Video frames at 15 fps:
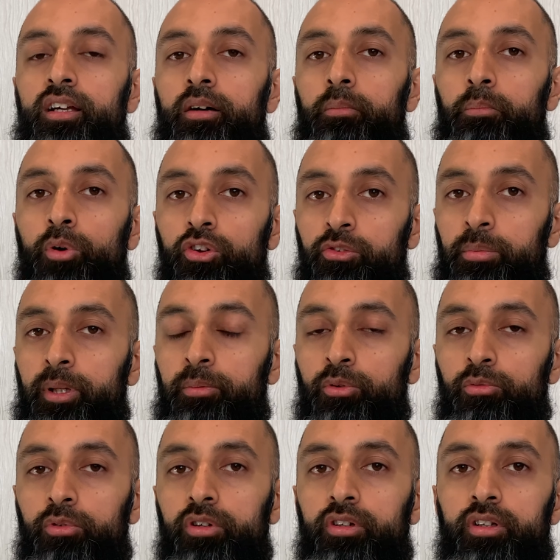most people
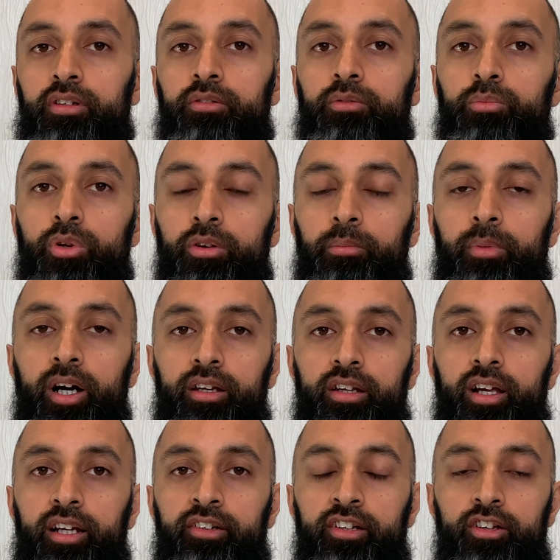wouldn't mind
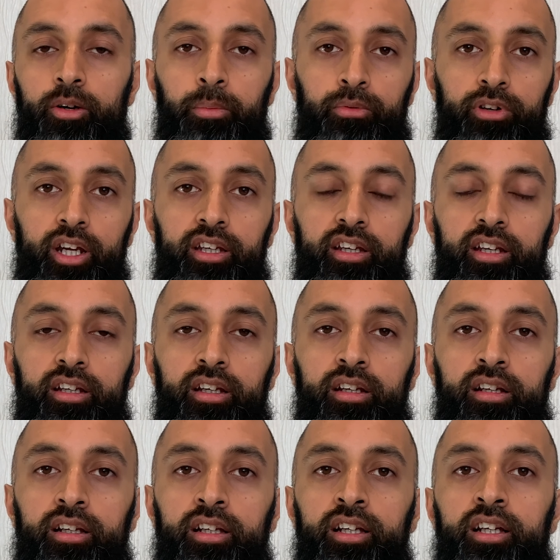actually upgrading.
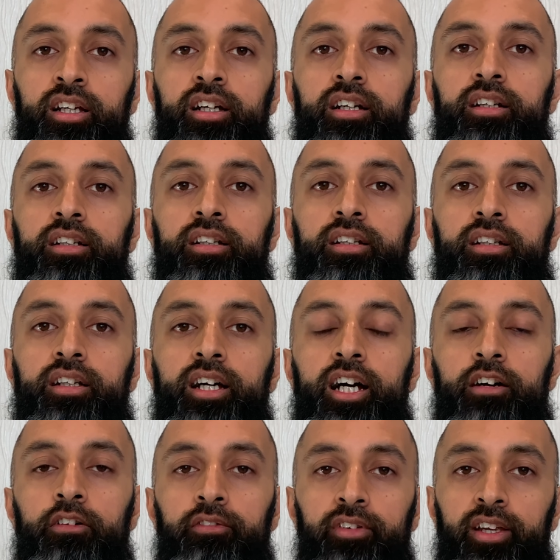
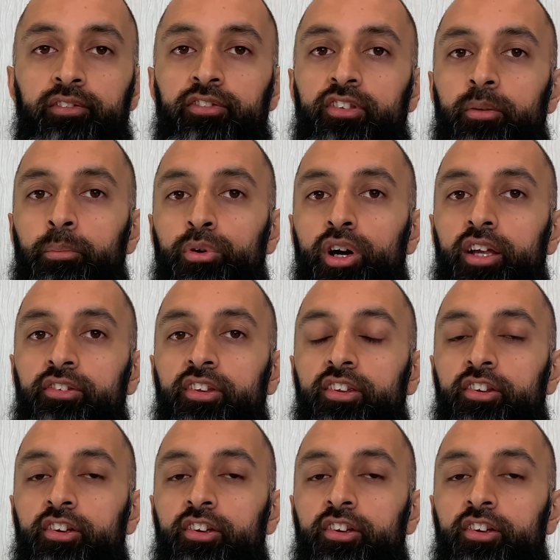However, if the price is